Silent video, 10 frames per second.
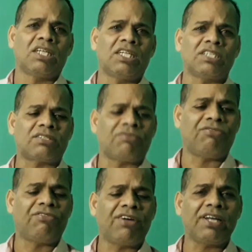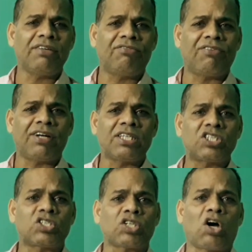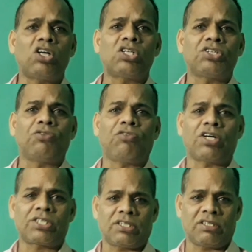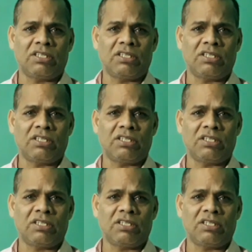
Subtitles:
is very salty water.